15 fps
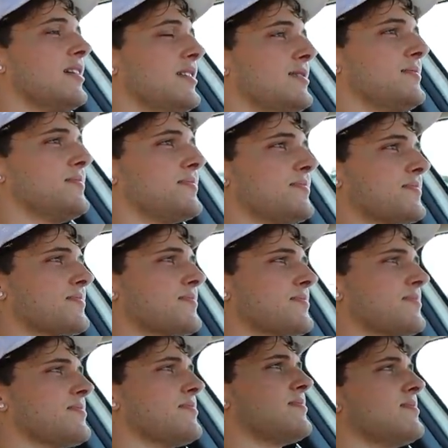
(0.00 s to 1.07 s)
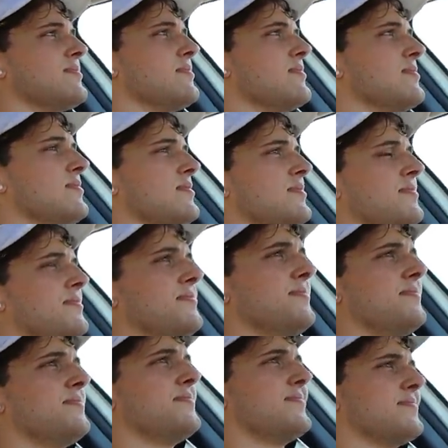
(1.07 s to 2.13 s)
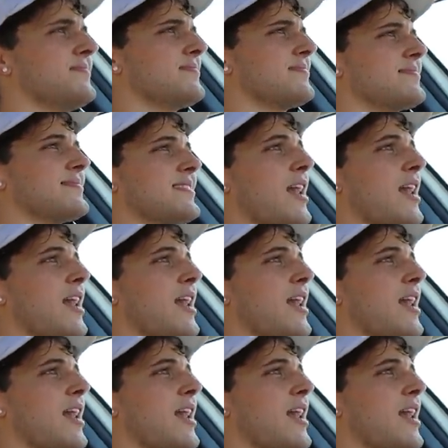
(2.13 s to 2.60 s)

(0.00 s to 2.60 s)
(not speaking)